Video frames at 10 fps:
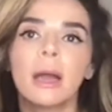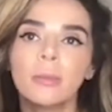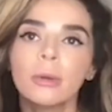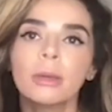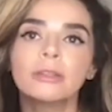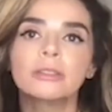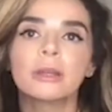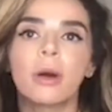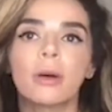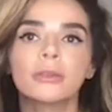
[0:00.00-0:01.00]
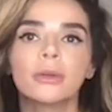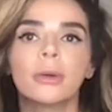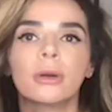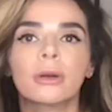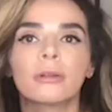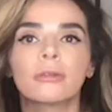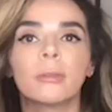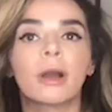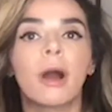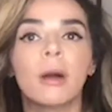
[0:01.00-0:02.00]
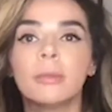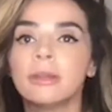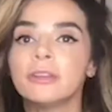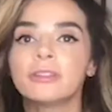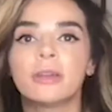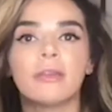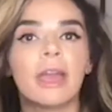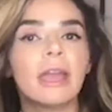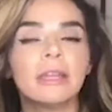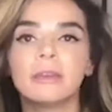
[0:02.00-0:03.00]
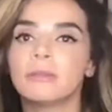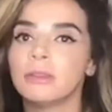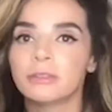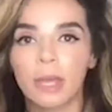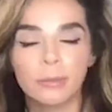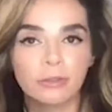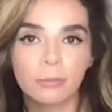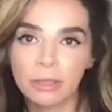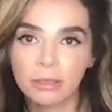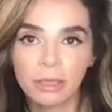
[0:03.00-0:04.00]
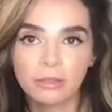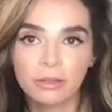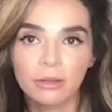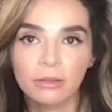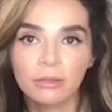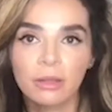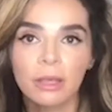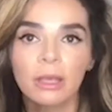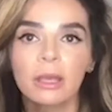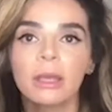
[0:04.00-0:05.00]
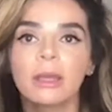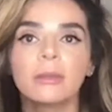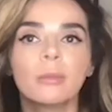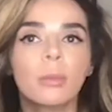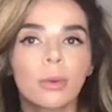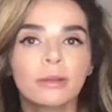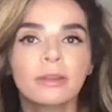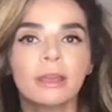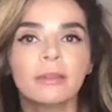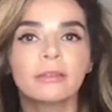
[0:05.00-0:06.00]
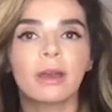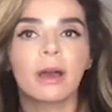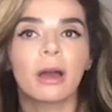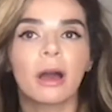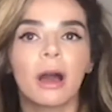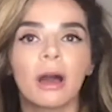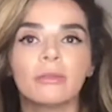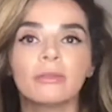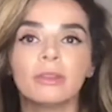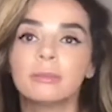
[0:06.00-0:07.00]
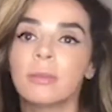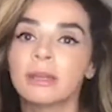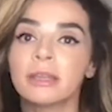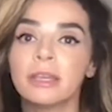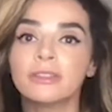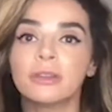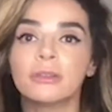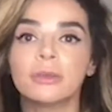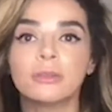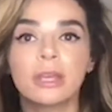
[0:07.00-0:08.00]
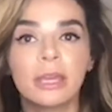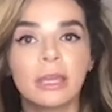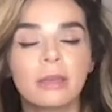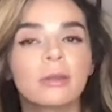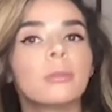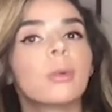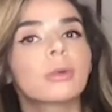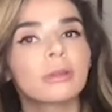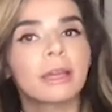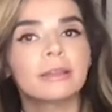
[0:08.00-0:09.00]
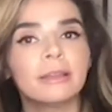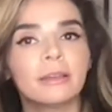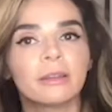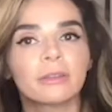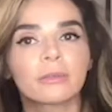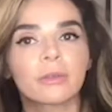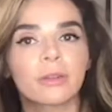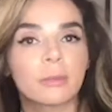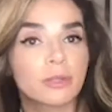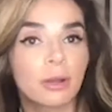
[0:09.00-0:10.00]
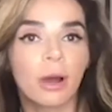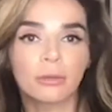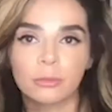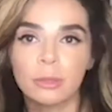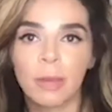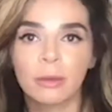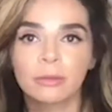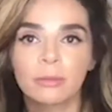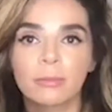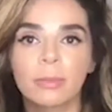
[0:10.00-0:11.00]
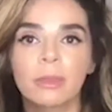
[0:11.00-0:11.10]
MOH can also occur from a combination of any of these types of medications. And the more days of these medications you take, the more likely it is for them to cause rebound.